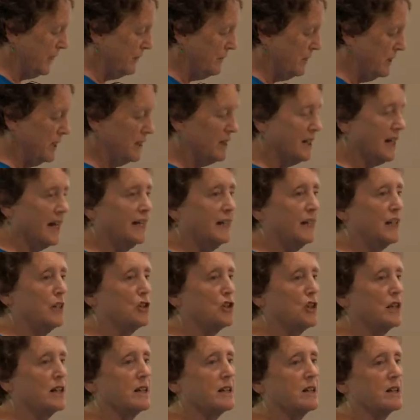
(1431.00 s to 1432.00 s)
even the tiny
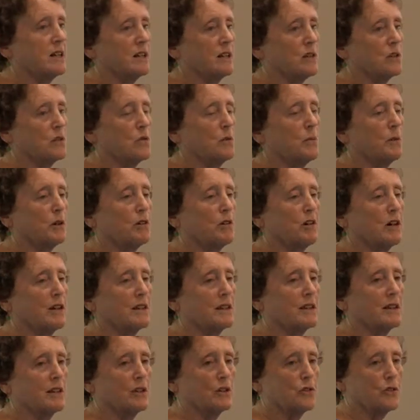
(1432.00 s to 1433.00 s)
chicks can swim
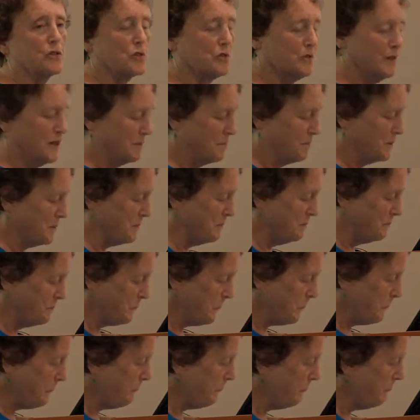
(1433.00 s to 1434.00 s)
across little streams.
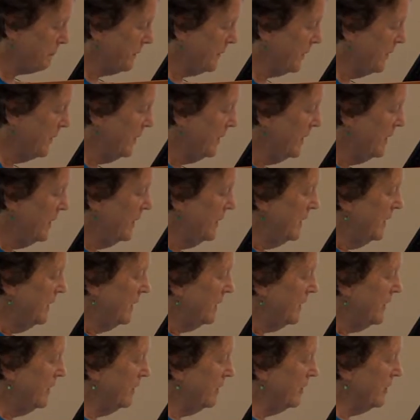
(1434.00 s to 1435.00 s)

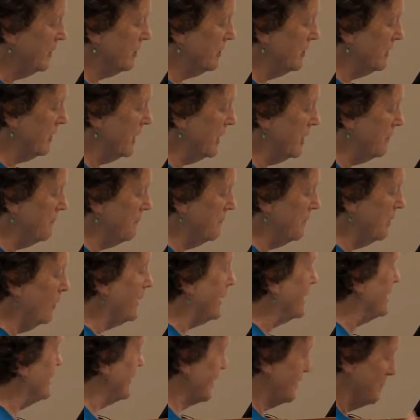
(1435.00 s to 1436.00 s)
Killed um, oh
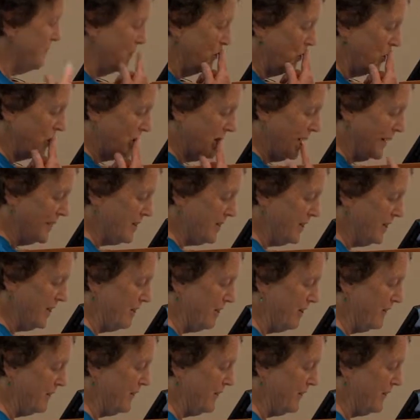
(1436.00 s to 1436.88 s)
yeah, I said before, nest here